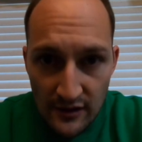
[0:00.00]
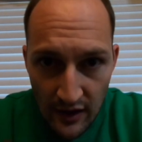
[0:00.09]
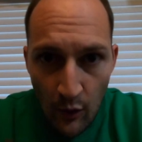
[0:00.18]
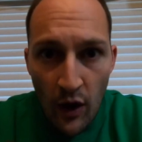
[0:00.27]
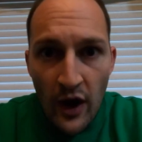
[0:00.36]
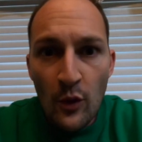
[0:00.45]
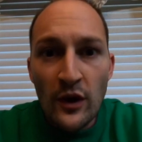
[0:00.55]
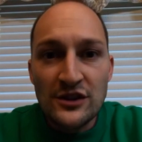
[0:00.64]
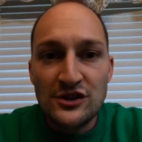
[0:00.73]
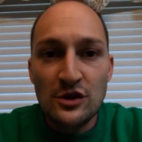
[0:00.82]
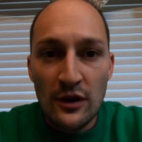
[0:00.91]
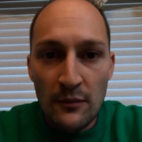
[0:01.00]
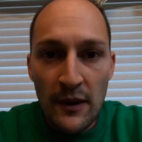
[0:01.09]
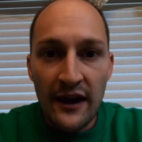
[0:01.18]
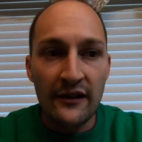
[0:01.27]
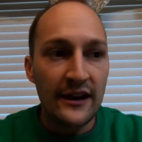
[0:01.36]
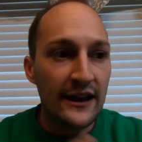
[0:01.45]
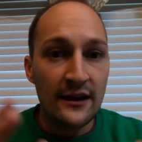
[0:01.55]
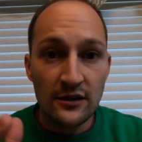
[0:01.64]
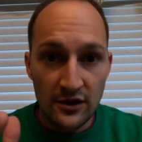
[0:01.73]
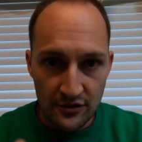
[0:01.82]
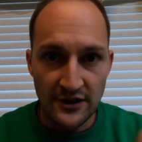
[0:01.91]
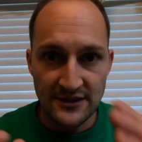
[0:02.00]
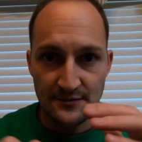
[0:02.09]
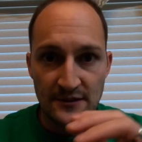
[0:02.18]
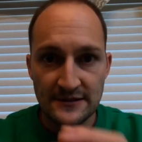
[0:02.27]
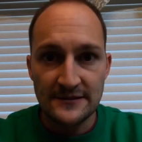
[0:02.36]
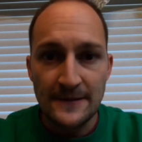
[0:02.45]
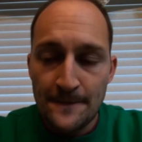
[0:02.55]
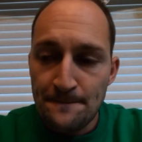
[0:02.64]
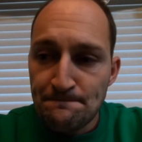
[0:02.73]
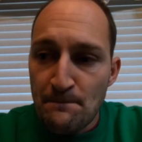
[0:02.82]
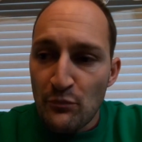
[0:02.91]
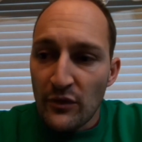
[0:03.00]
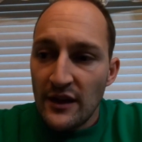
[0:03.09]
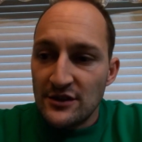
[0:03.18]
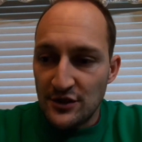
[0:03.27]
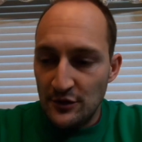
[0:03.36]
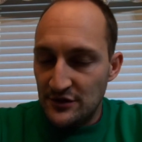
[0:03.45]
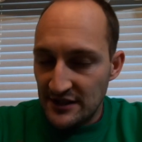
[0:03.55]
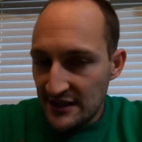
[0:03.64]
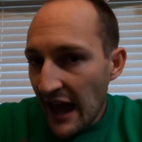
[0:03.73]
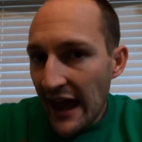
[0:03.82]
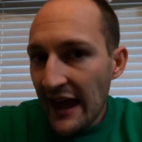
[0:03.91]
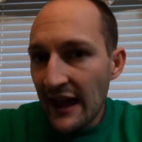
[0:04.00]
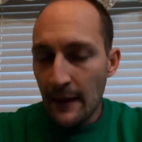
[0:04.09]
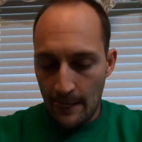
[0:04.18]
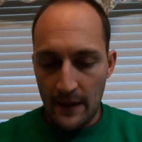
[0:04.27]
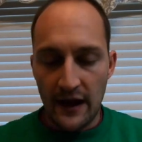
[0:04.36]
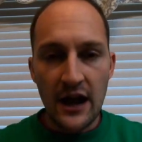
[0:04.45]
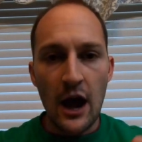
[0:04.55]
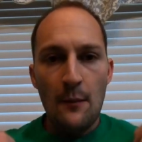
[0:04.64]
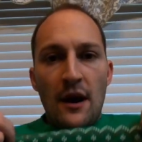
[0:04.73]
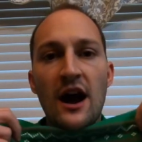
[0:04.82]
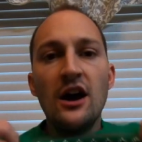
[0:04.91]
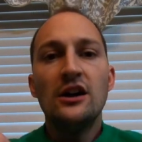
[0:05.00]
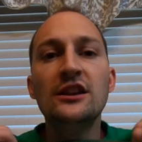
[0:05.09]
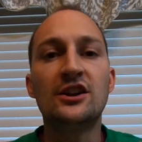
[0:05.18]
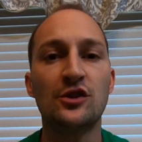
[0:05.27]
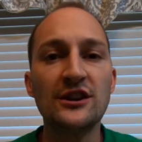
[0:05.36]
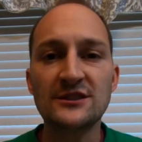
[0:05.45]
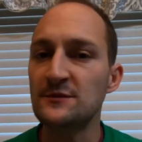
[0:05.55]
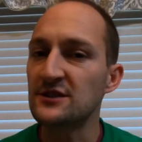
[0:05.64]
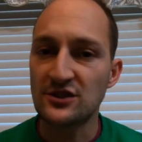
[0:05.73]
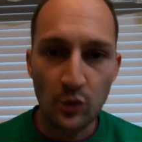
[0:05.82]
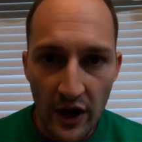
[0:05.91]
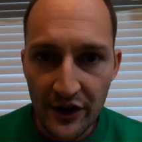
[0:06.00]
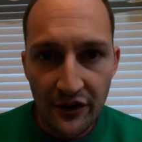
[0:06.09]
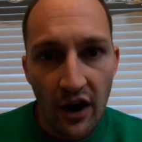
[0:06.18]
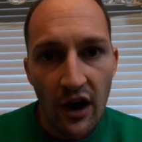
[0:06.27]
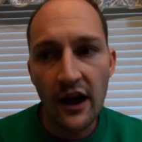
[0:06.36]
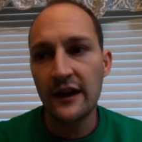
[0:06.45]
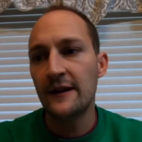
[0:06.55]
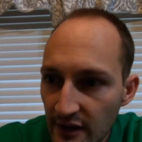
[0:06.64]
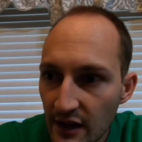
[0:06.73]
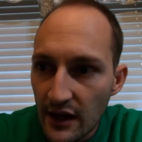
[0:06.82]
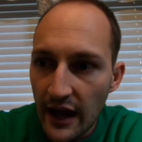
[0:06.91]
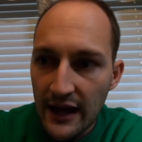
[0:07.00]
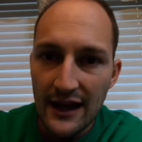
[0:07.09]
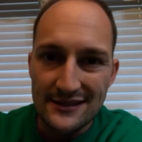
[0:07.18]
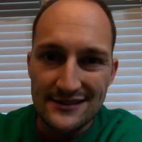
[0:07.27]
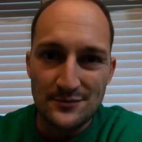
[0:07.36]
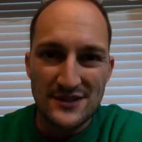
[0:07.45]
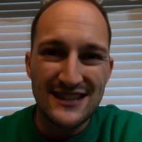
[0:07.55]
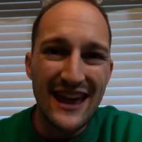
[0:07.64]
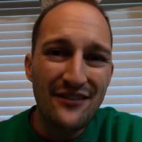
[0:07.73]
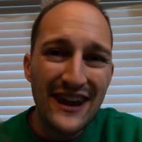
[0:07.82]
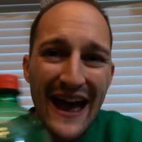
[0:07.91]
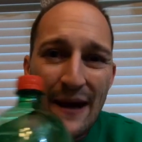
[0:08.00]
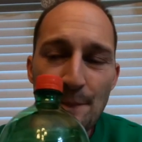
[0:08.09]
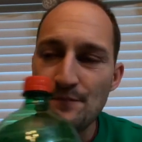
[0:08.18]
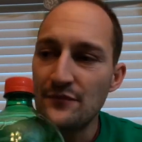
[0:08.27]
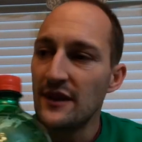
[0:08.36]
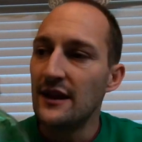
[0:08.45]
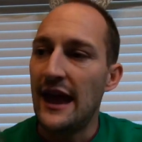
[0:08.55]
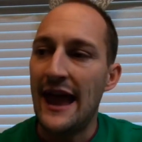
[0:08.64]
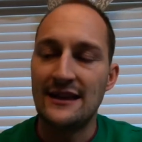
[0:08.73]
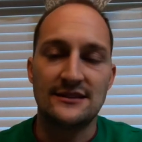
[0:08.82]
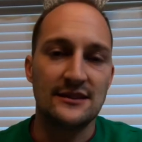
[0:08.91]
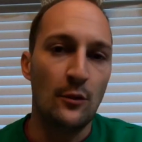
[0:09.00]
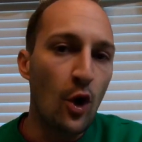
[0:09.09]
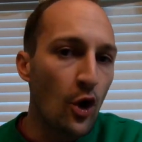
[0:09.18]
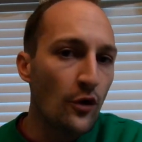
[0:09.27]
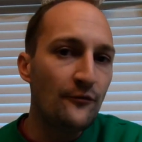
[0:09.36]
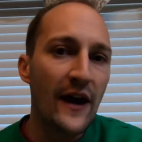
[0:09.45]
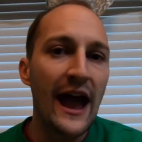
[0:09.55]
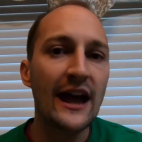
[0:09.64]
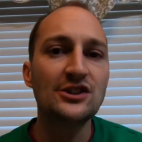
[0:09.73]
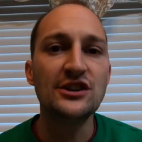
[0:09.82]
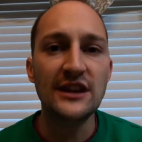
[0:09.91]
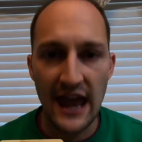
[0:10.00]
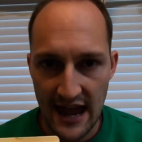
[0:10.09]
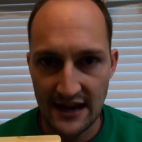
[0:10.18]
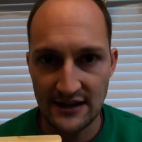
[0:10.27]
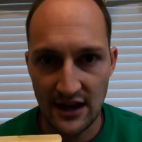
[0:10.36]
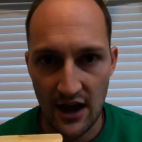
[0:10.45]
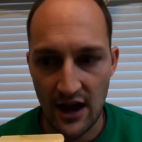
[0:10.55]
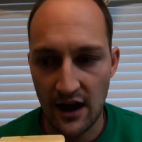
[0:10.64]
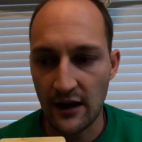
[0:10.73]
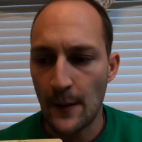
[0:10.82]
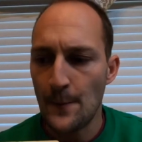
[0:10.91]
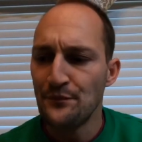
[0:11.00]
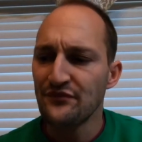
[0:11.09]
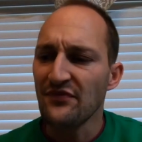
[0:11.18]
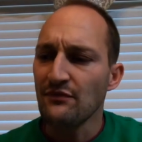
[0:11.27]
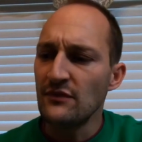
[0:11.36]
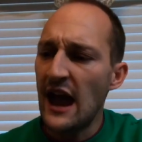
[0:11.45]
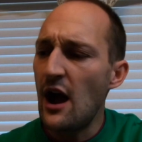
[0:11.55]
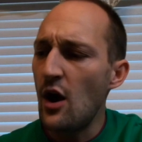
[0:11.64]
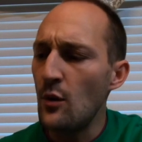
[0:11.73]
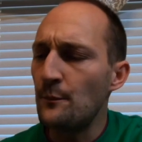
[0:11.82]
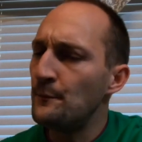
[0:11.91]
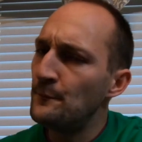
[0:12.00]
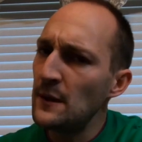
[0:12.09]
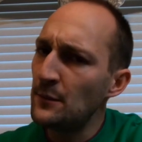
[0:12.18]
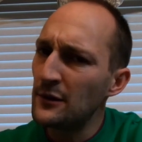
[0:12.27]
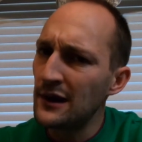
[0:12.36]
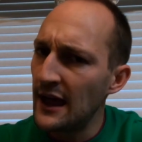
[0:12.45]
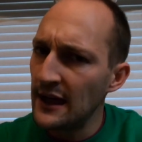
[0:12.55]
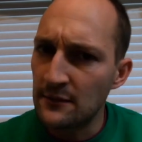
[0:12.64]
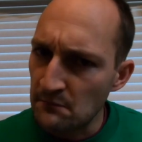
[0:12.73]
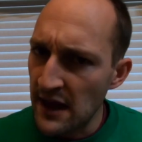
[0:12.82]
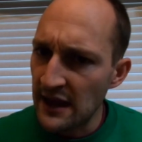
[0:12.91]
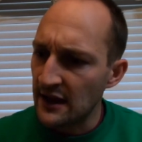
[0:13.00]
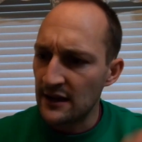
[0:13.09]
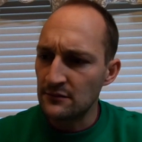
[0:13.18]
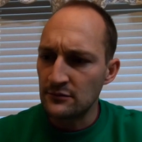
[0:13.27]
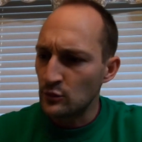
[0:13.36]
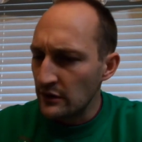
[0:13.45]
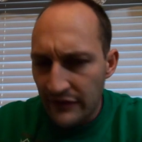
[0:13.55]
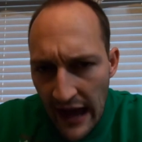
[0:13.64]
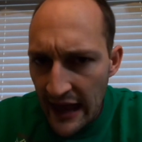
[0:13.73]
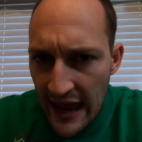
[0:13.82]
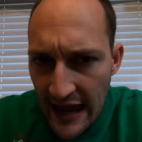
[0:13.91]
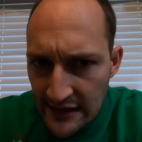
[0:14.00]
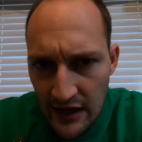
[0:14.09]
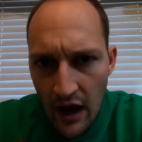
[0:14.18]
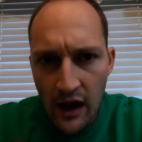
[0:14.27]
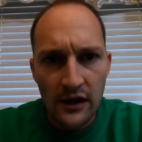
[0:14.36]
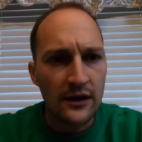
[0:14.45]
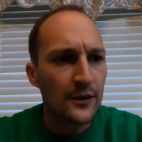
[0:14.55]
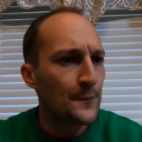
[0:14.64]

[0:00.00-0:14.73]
I want to wish you a Merry Christmas. So today, I got my ugly Christmas sweater on. I got some 7-Up and some old-fashioned eggnog. Now, people are like, Mega, we've had eggnog.